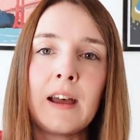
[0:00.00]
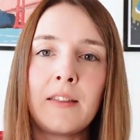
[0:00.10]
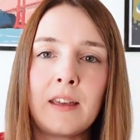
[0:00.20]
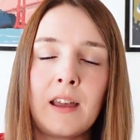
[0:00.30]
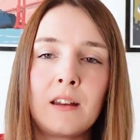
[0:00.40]

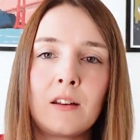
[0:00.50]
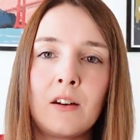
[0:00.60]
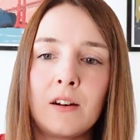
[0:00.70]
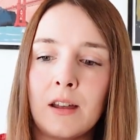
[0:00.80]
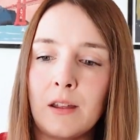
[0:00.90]
And then
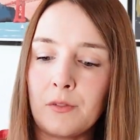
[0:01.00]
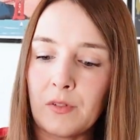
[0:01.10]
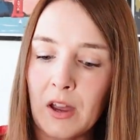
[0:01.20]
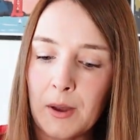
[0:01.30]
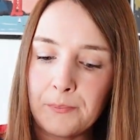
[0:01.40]
I've
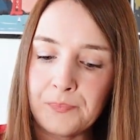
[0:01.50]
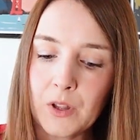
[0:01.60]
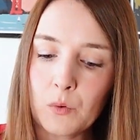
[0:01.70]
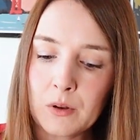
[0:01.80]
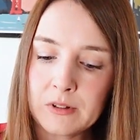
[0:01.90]
um,
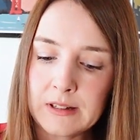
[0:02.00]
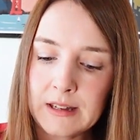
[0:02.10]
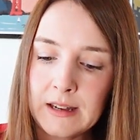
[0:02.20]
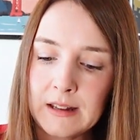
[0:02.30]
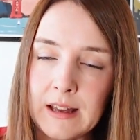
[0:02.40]
quilted
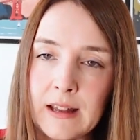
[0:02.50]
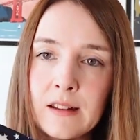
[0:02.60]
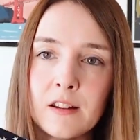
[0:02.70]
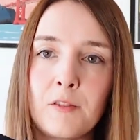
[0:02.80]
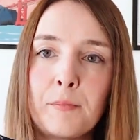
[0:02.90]
it
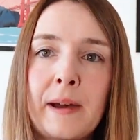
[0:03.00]
and I've